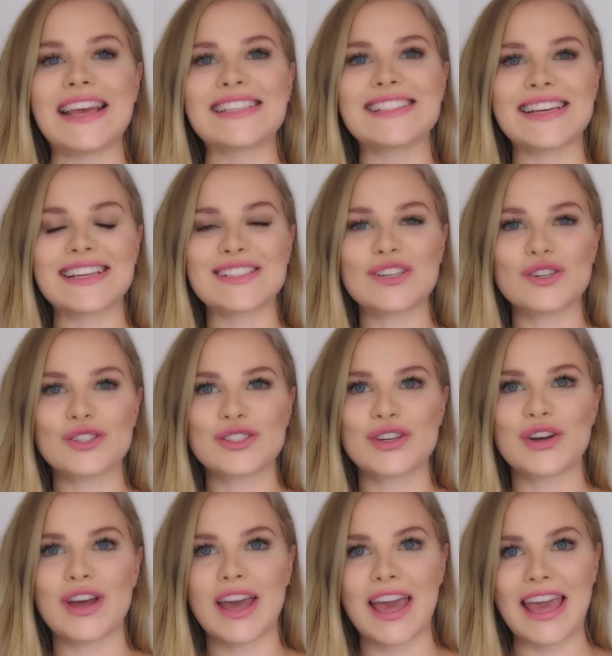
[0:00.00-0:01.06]
thing is also
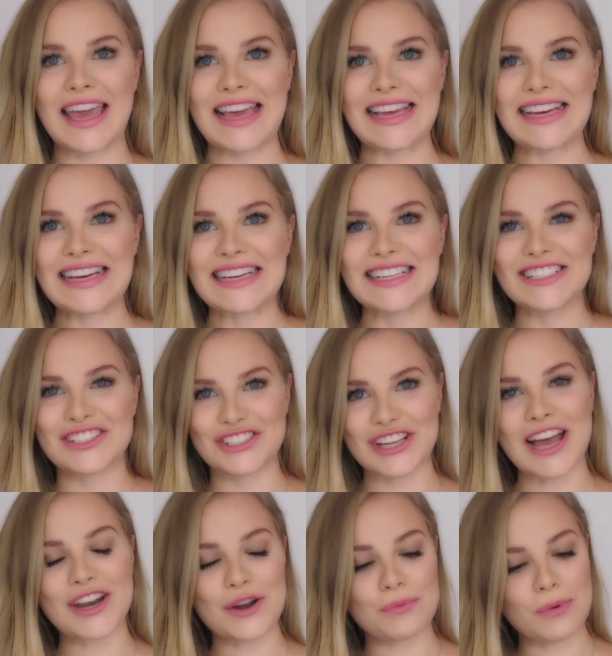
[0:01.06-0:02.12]
a
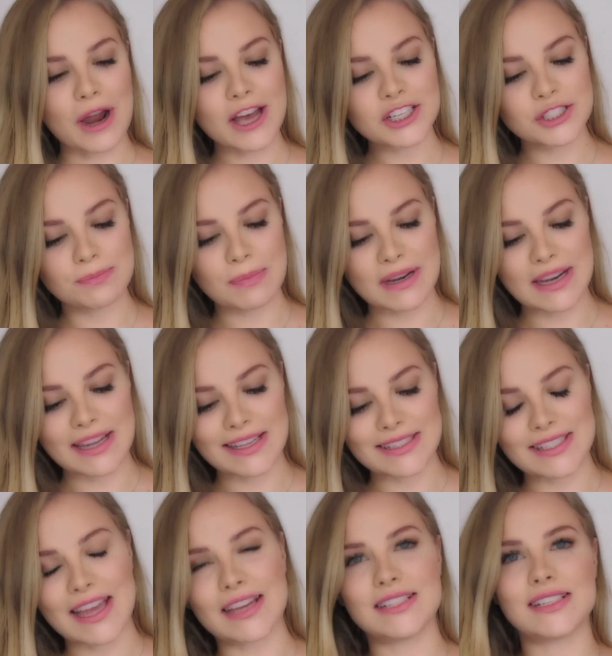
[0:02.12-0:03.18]
shadow brush, but
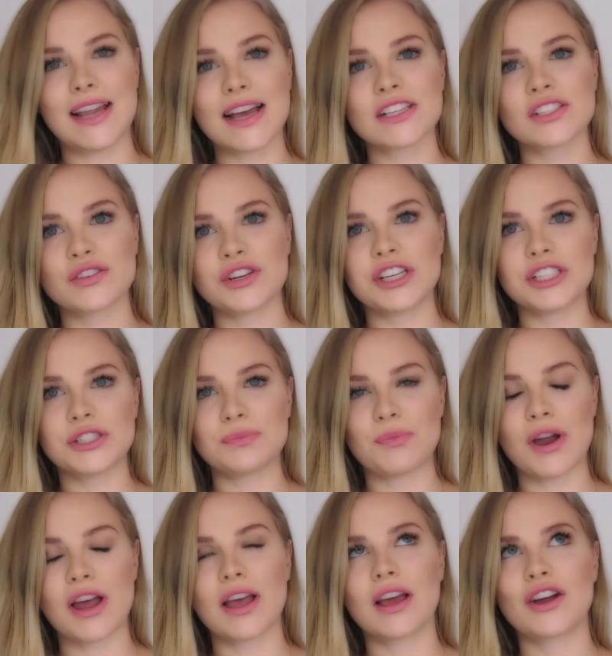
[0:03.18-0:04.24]
it's a Deluxe Crease
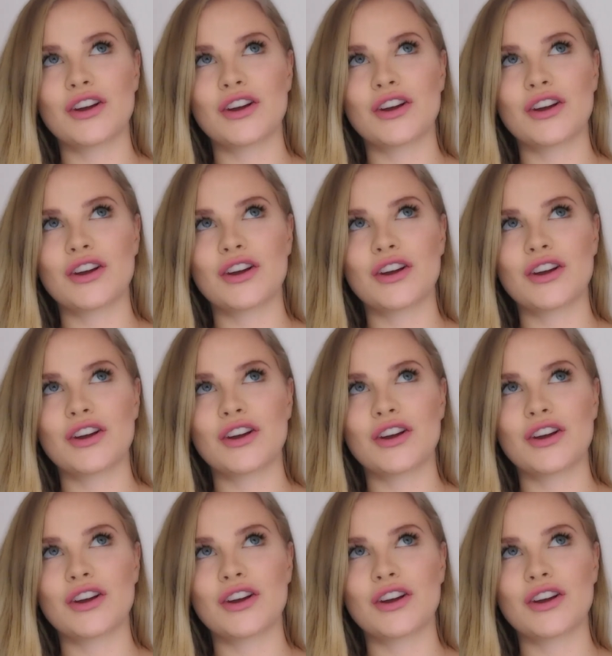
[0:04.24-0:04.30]
Brush.